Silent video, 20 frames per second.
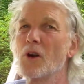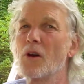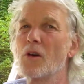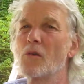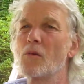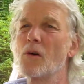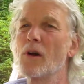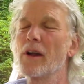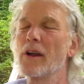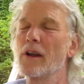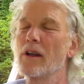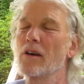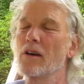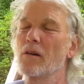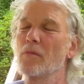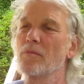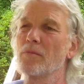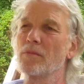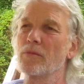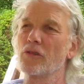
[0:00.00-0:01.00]
Right.
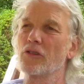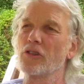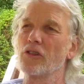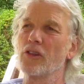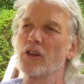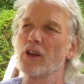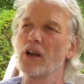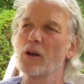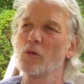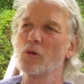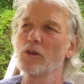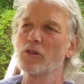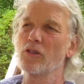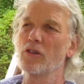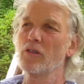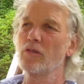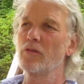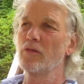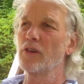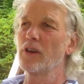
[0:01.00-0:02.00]
So then I went to
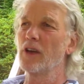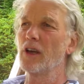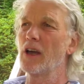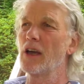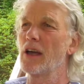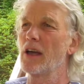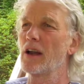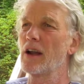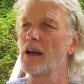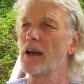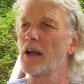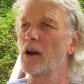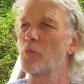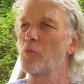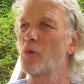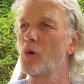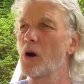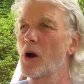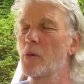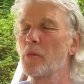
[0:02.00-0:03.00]
the VA and I had a
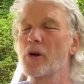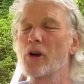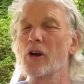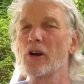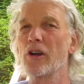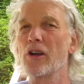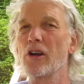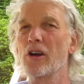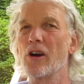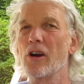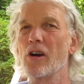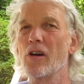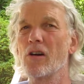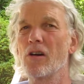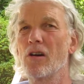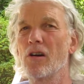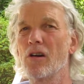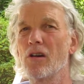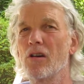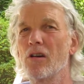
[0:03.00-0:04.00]
primary care
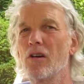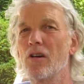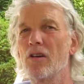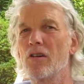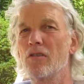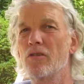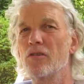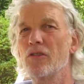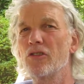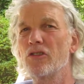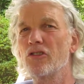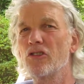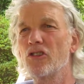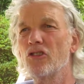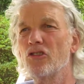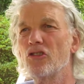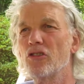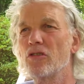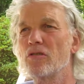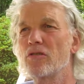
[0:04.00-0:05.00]

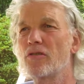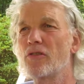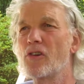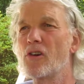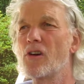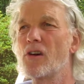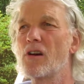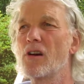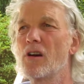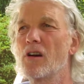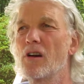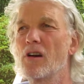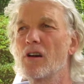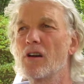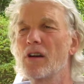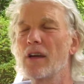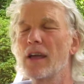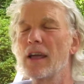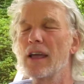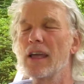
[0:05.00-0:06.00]
physician for
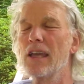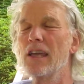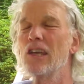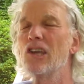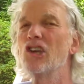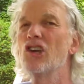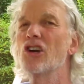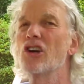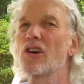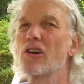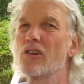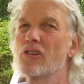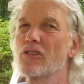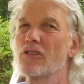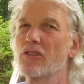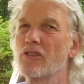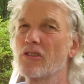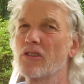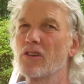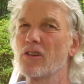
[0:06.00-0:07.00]
8
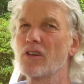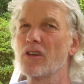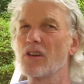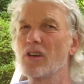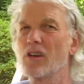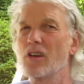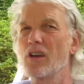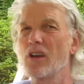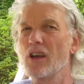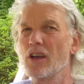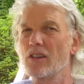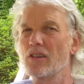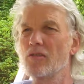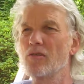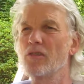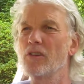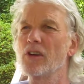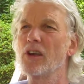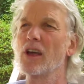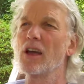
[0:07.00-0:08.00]
years at the
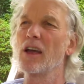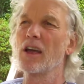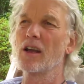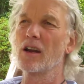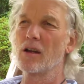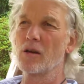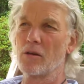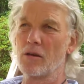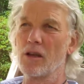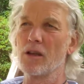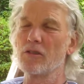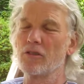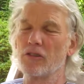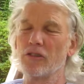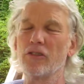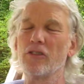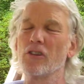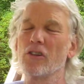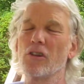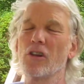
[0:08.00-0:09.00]
VA, and it's
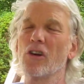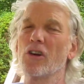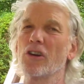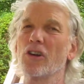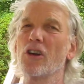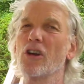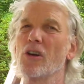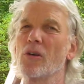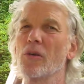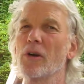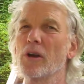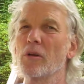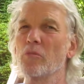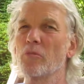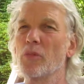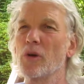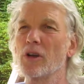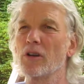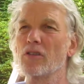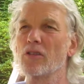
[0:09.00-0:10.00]
still
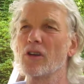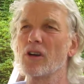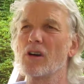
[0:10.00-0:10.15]
ongoing. But